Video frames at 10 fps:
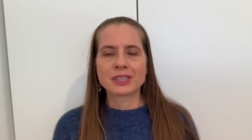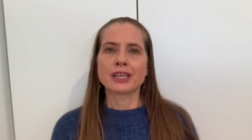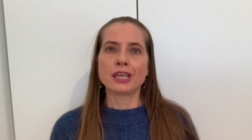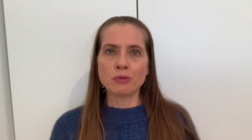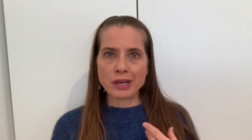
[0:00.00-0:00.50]

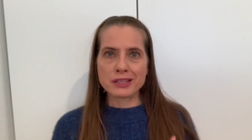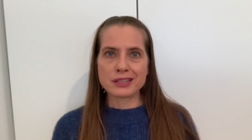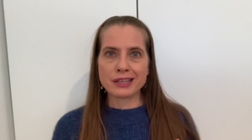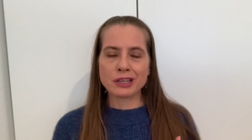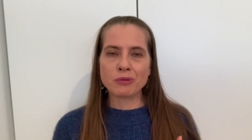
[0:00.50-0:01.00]
He went
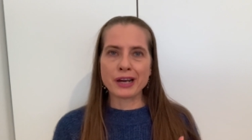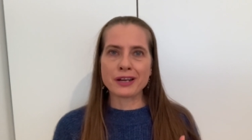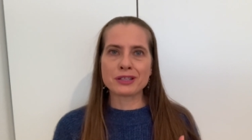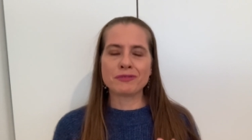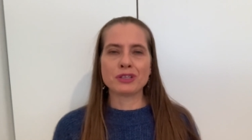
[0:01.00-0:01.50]
and
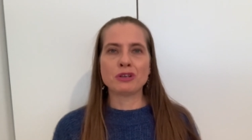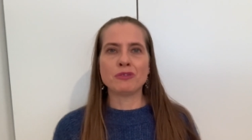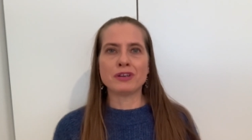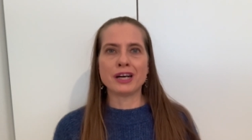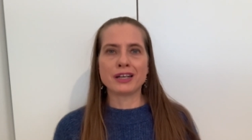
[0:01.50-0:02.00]
inquired of
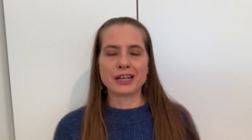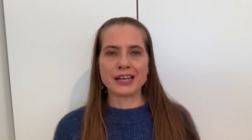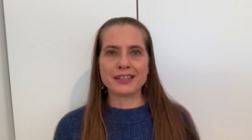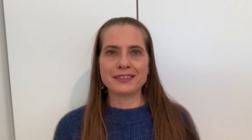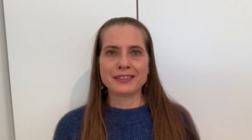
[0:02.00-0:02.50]
Jehovah
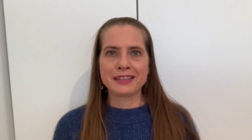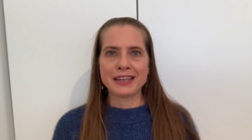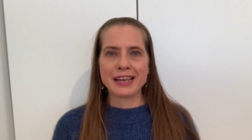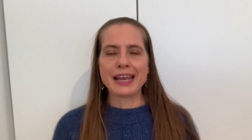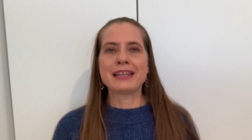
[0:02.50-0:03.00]
God
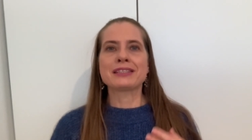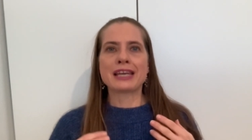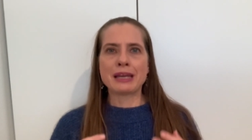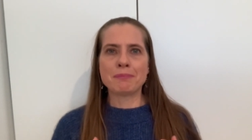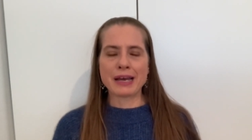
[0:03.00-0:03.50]
and
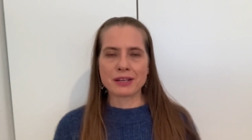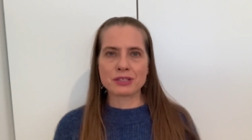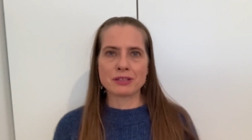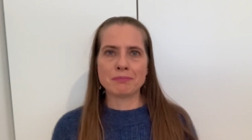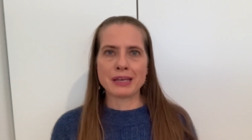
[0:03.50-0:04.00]
came back
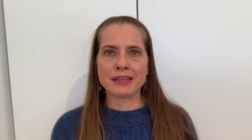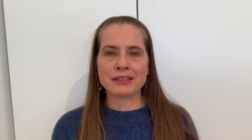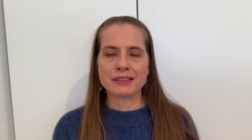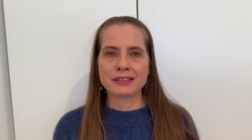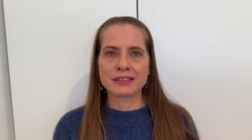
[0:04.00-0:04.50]
to the men.
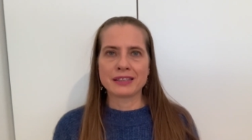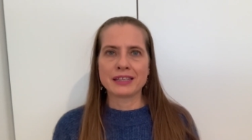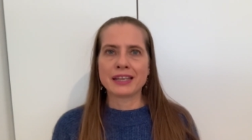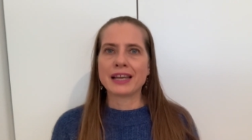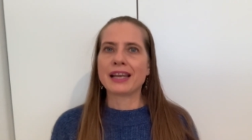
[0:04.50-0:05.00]

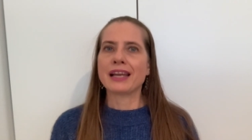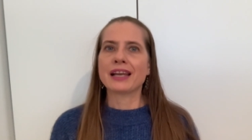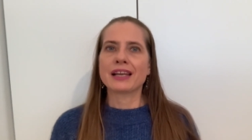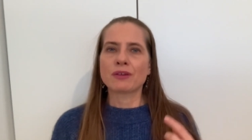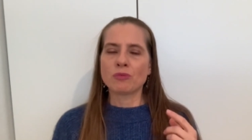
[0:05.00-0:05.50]

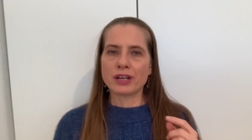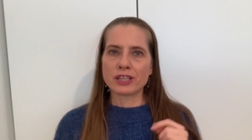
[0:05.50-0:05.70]
What